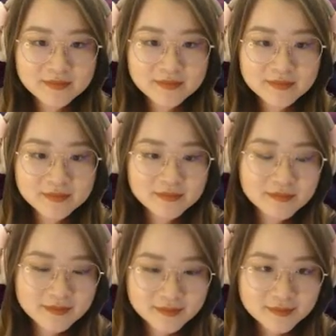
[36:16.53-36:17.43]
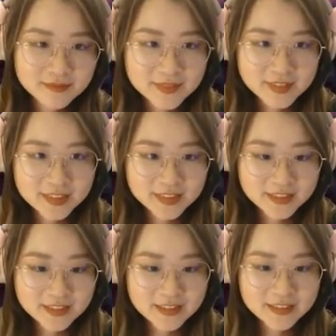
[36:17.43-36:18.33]

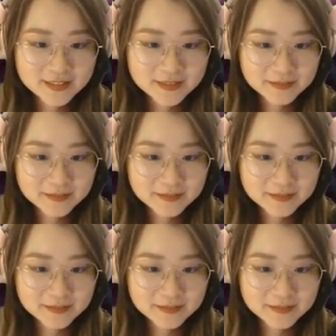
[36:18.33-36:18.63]
(silent)